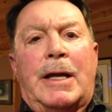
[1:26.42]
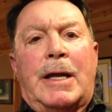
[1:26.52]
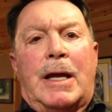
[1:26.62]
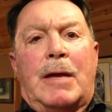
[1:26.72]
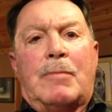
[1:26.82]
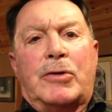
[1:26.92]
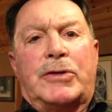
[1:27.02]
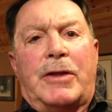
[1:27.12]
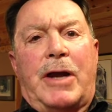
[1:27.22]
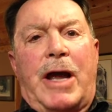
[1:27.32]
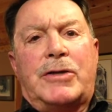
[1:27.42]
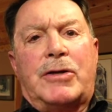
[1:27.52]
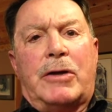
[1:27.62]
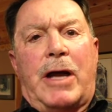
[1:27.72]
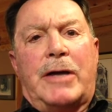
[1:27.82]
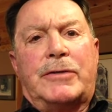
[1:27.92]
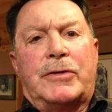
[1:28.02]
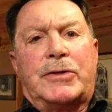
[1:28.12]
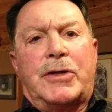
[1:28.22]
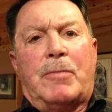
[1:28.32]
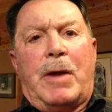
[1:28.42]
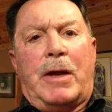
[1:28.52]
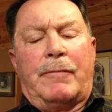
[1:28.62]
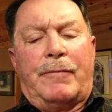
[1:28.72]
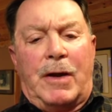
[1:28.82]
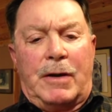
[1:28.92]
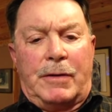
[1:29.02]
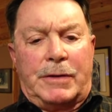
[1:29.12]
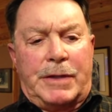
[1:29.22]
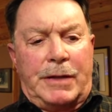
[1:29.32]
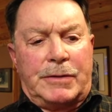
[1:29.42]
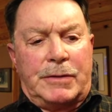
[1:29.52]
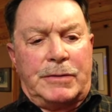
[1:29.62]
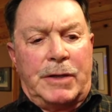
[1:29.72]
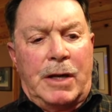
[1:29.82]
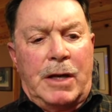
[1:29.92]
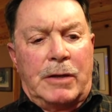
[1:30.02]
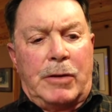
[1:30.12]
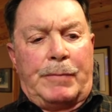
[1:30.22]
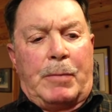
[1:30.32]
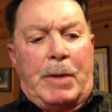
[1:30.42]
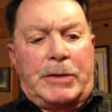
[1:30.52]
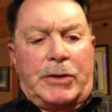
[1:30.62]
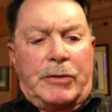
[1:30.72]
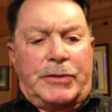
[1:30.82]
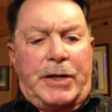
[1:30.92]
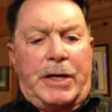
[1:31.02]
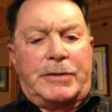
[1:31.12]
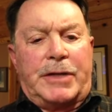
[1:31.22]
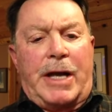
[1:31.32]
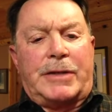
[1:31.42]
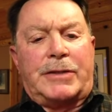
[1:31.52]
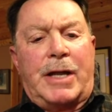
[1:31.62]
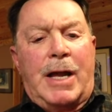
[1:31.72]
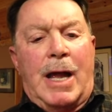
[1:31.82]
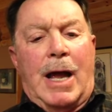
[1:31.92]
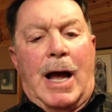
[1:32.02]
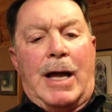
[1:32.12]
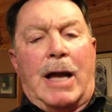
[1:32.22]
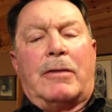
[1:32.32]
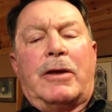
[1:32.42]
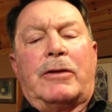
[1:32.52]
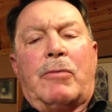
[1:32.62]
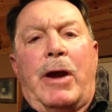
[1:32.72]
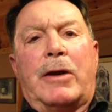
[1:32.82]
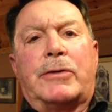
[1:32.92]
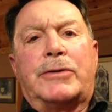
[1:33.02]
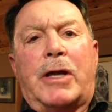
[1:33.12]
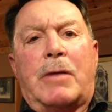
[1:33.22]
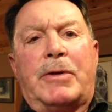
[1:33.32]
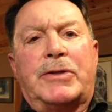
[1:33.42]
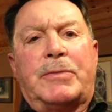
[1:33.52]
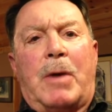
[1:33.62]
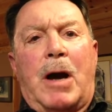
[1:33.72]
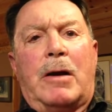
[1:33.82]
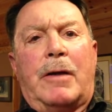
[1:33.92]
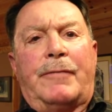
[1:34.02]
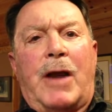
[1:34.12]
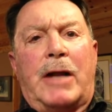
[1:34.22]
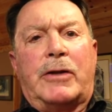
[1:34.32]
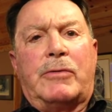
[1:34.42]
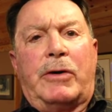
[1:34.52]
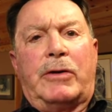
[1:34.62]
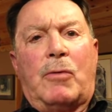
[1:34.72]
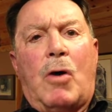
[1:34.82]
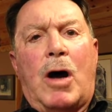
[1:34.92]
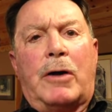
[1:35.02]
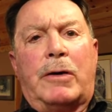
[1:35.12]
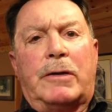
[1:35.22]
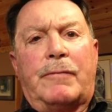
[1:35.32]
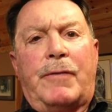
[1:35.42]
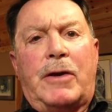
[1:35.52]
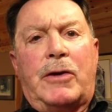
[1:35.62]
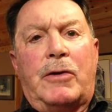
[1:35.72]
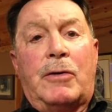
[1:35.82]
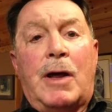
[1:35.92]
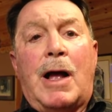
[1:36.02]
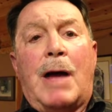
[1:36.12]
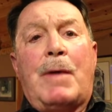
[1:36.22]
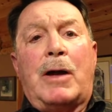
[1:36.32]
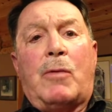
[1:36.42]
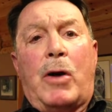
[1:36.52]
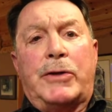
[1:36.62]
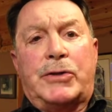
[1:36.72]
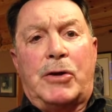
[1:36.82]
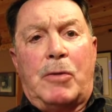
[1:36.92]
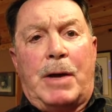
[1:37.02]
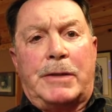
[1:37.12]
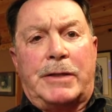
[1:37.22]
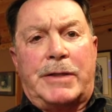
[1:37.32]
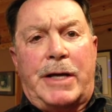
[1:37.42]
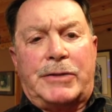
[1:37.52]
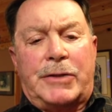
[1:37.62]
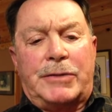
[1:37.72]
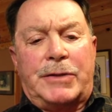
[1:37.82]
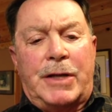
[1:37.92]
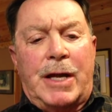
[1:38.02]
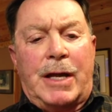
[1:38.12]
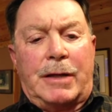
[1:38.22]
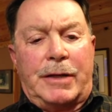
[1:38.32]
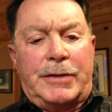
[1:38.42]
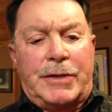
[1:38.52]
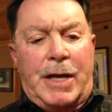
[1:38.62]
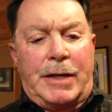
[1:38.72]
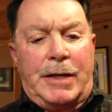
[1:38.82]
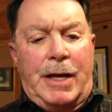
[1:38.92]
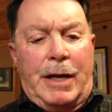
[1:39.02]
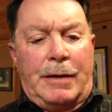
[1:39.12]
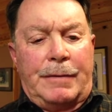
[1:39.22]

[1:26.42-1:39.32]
and most of the national guys are still making fun of the Texans. Trip to Mexico City is next. I got to think the Raiders are going to be smart enough not to drink the water at the venue. I'm not quite sure about the Texans, at least not yet.